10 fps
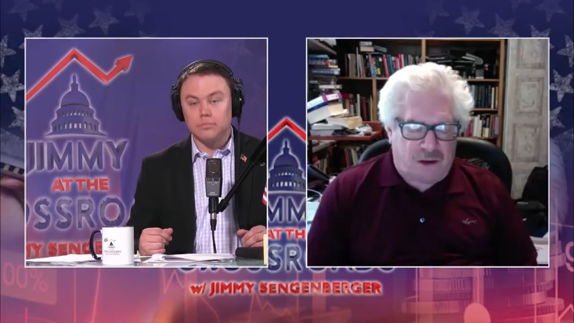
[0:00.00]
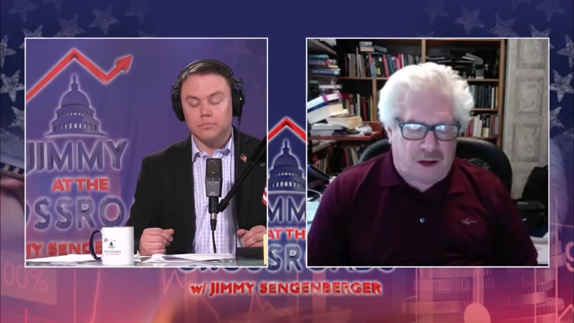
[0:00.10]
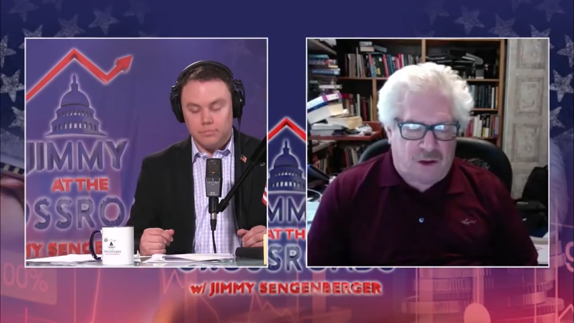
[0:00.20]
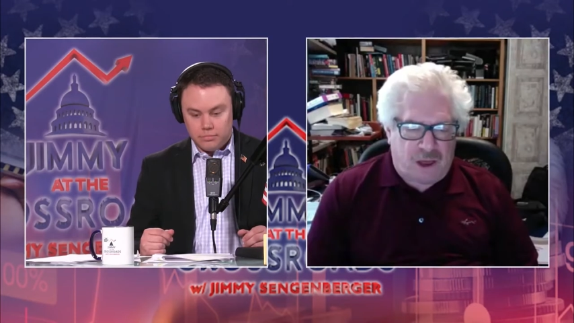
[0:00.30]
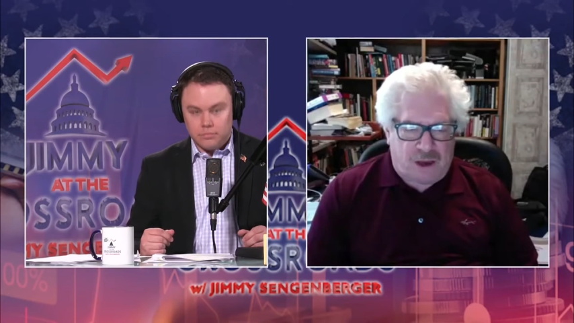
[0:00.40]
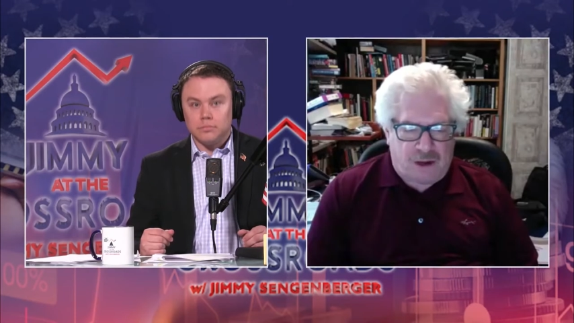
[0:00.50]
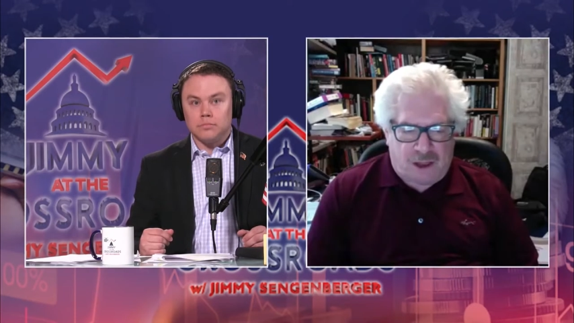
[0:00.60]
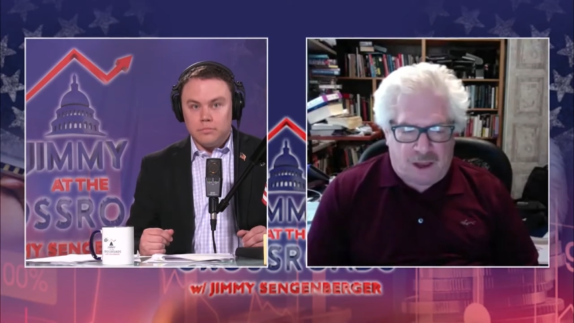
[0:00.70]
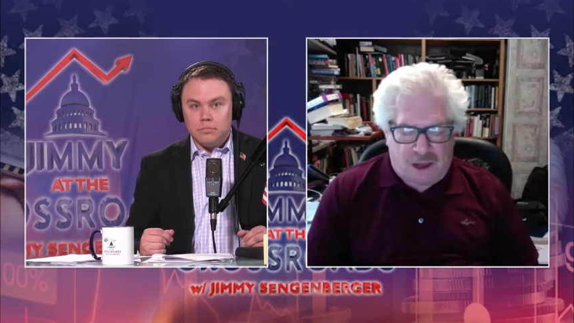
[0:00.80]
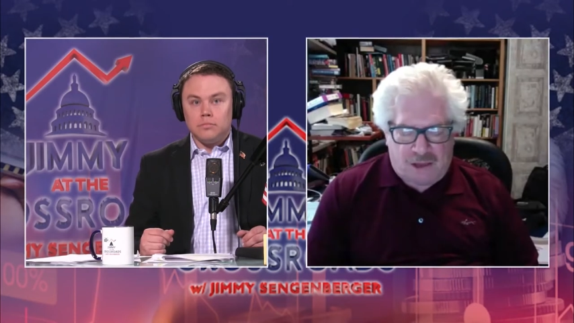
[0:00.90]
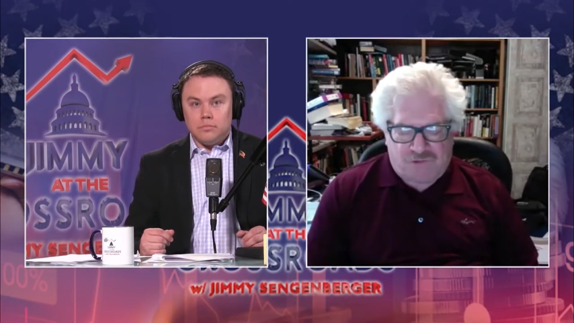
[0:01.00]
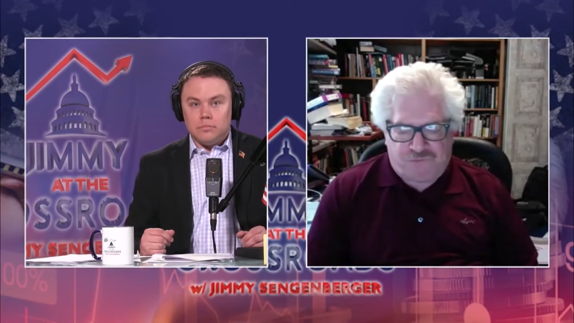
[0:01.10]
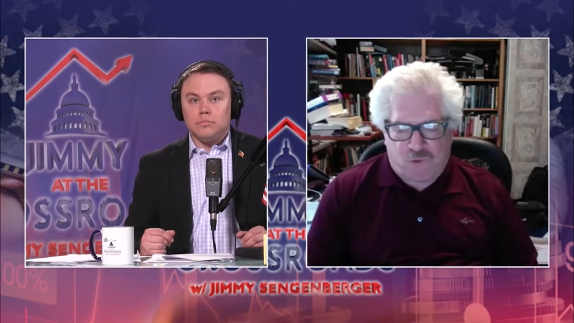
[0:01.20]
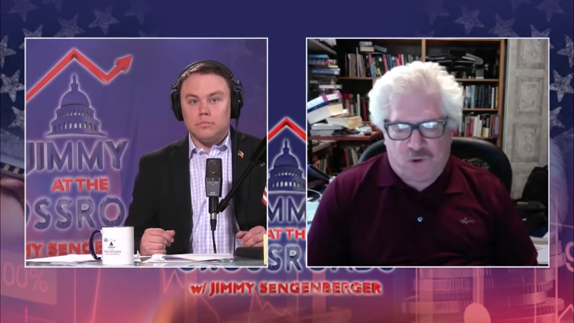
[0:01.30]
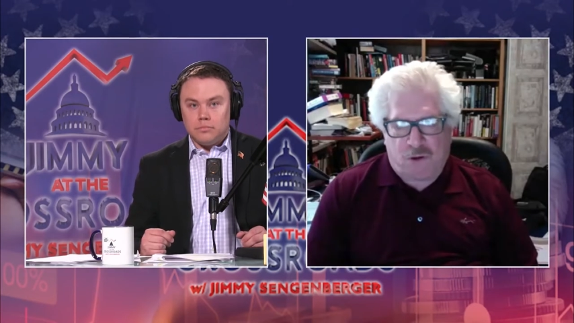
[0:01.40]
Speaker 1: you know, and and as
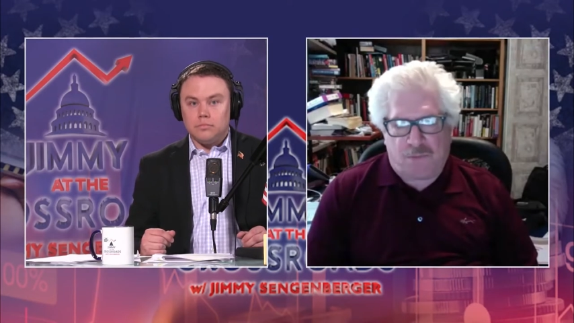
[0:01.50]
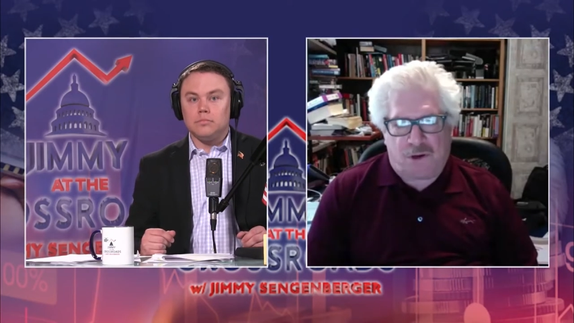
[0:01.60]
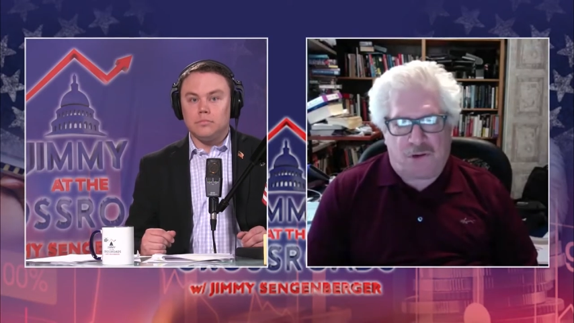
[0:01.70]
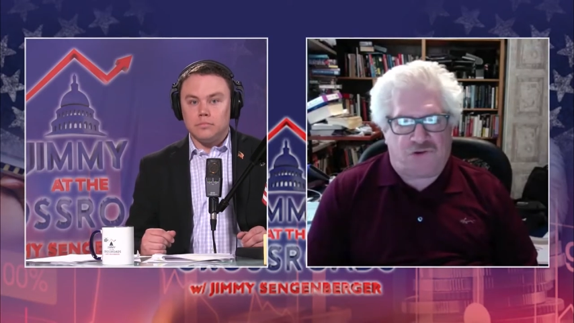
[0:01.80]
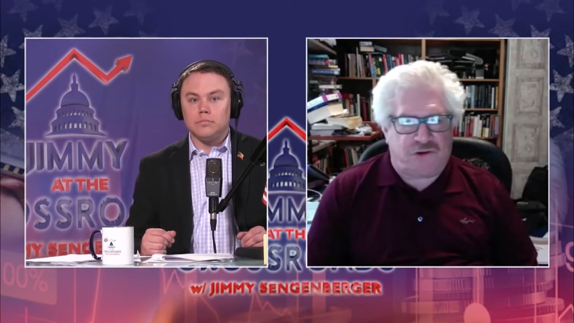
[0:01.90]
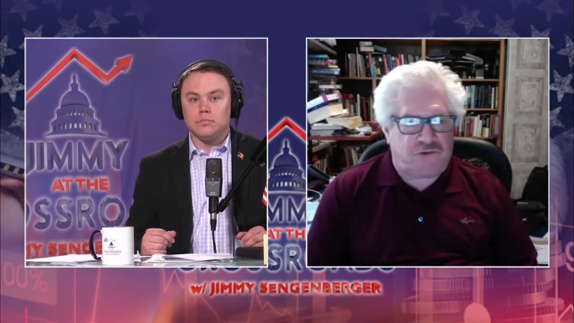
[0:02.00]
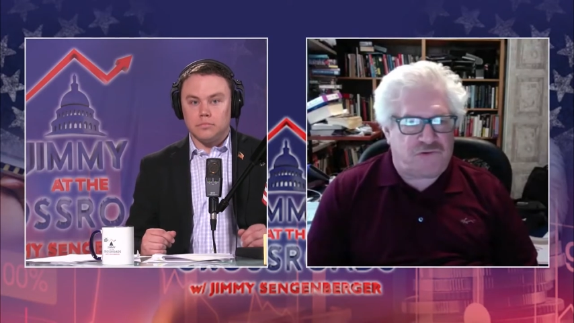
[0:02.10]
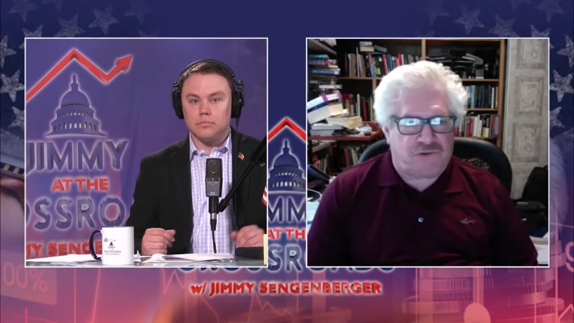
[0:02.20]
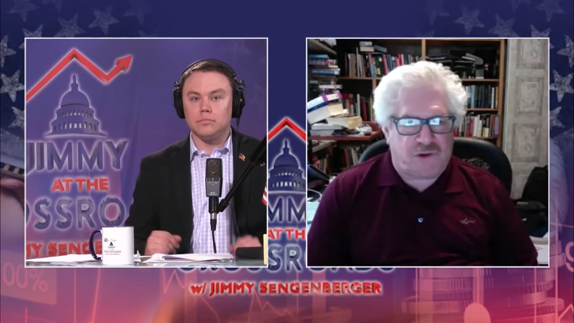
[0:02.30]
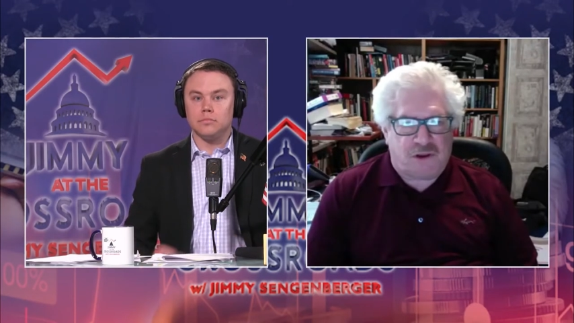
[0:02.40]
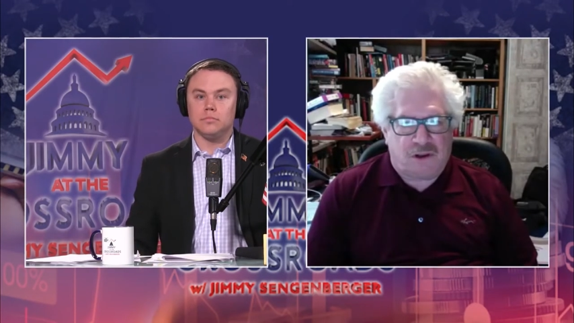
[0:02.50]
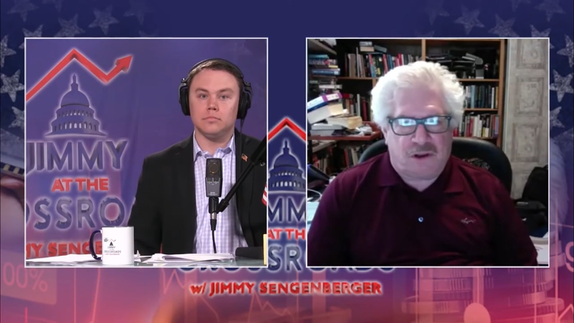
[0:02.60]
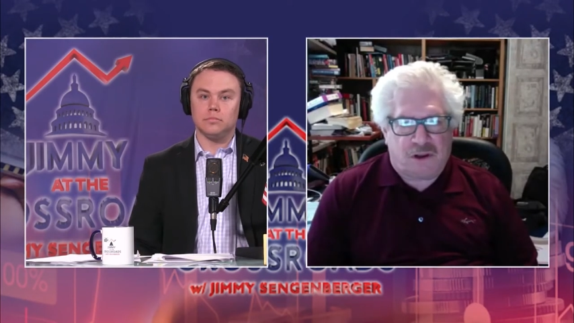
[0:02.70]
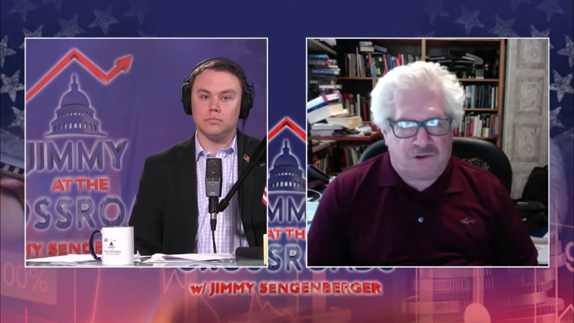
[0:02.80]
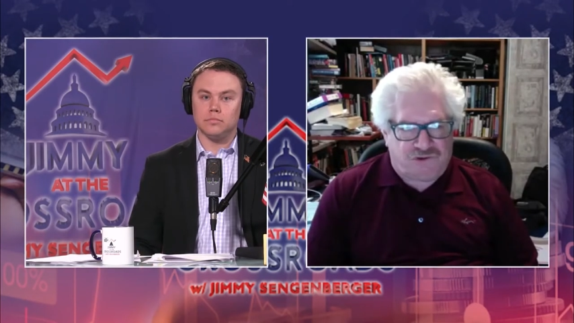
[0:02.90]
for Mnuchin's
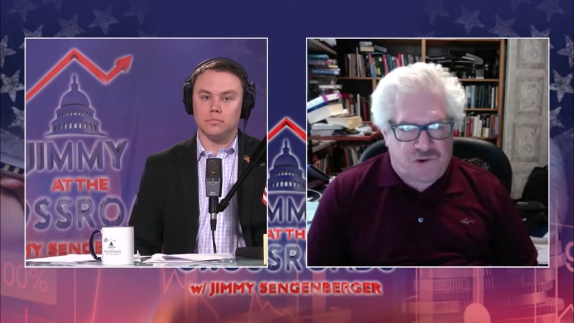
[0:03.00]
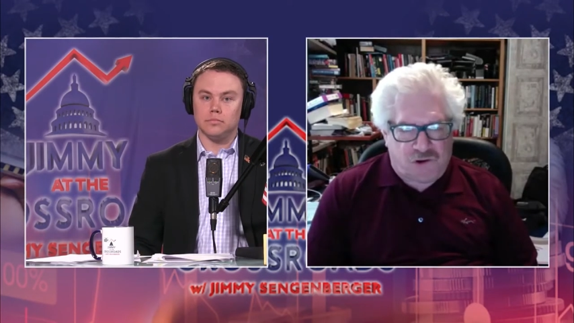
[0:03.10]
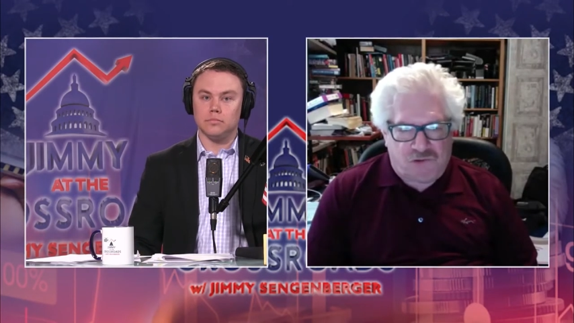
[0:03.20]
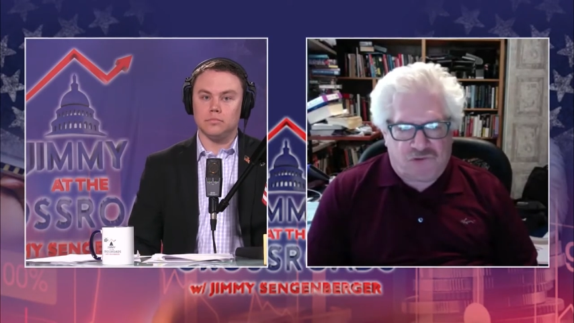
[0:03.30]
concerns